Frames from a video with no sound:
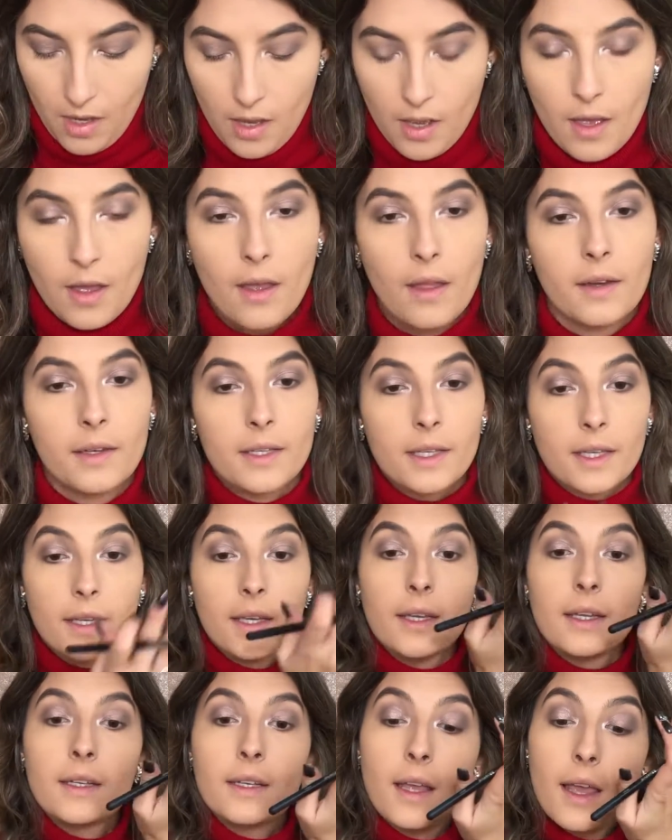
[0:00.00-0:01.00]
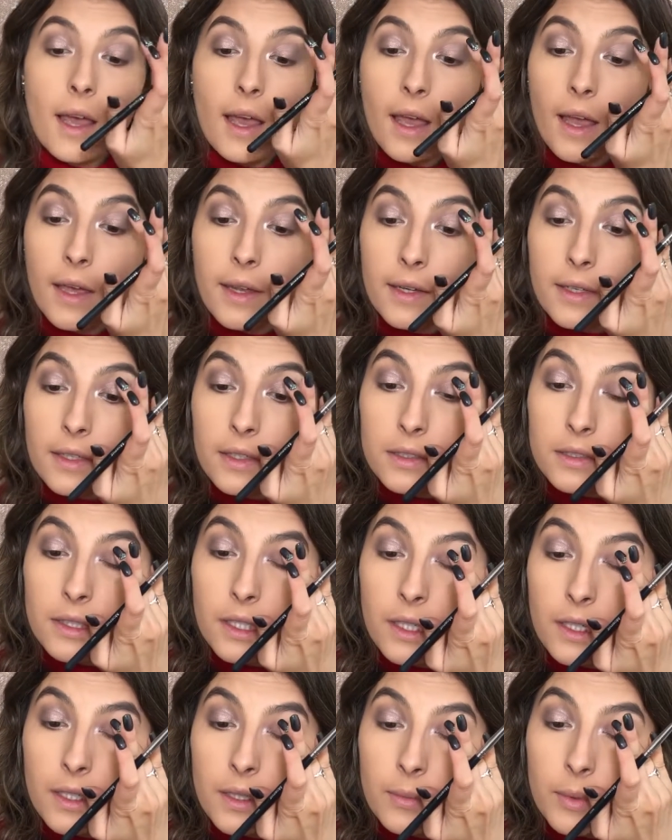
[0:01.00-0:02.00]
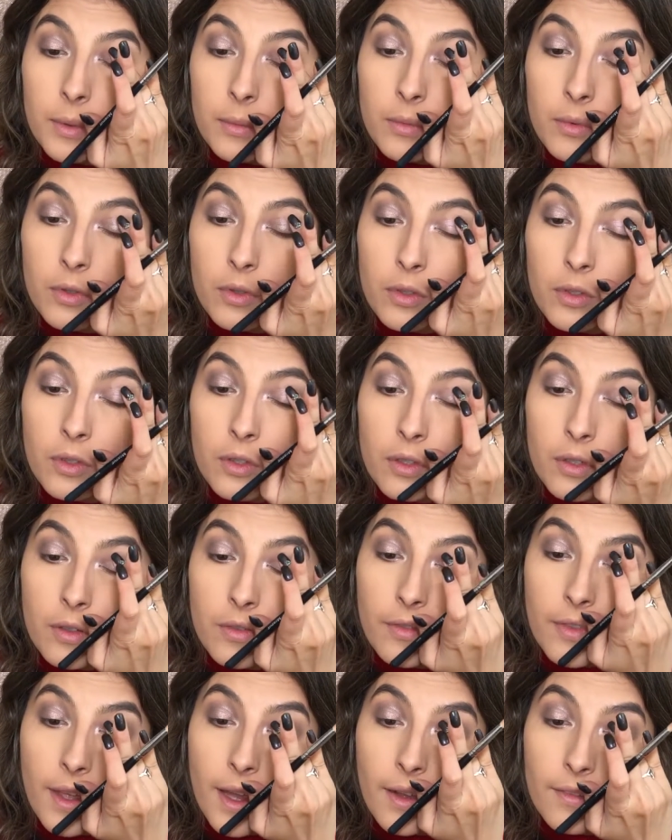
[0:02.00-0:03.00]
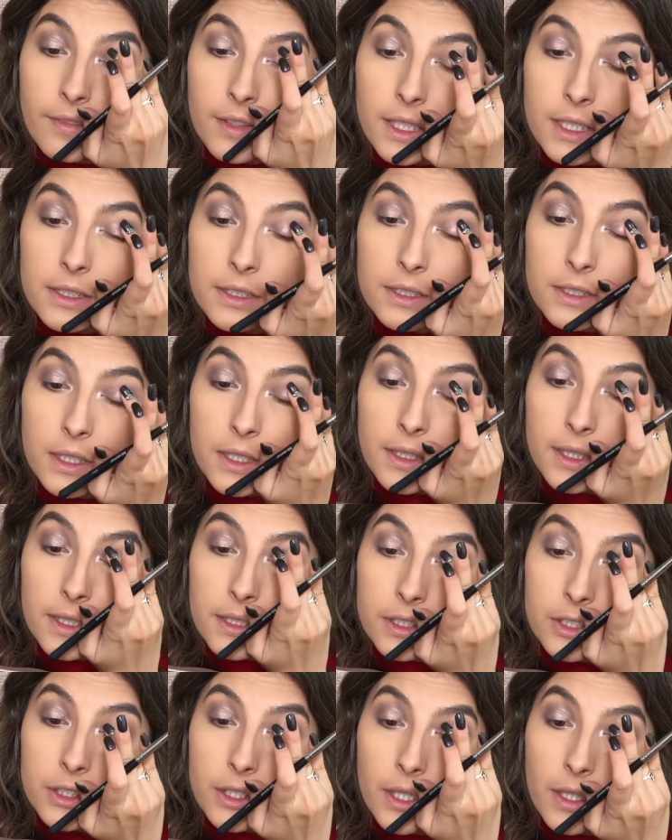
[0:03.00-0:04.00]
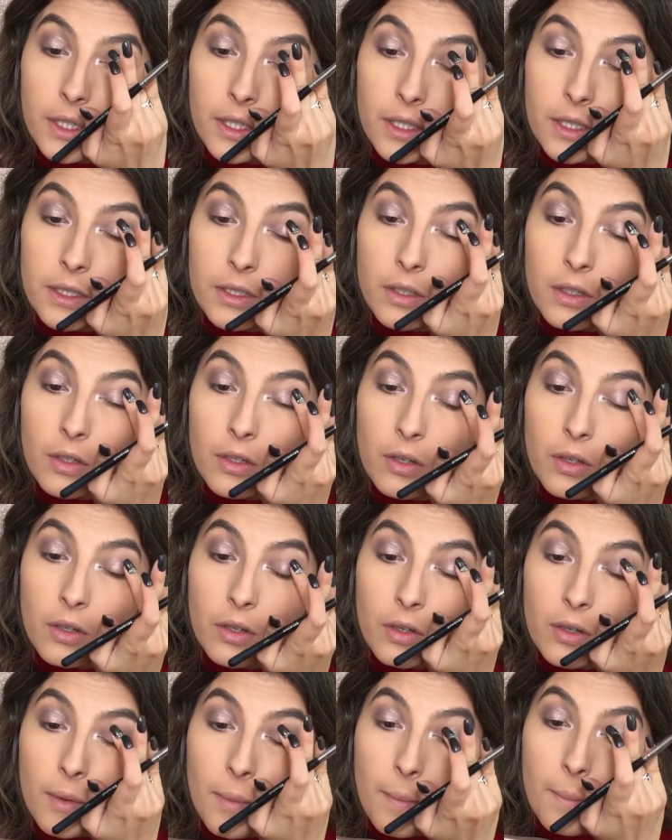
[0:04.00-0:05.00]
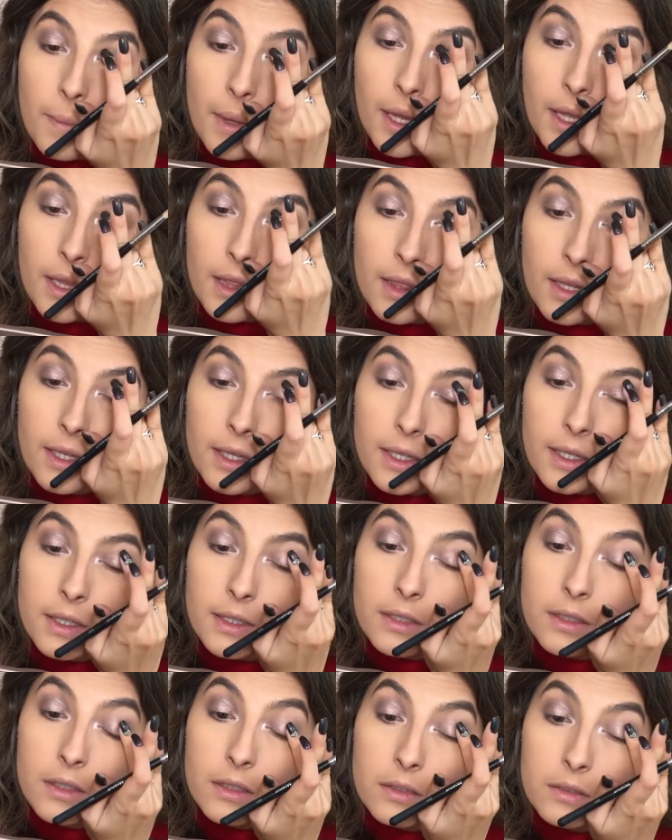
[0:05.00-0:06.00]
And then adding a tiny bit more of that Flexitarian shade on my lid.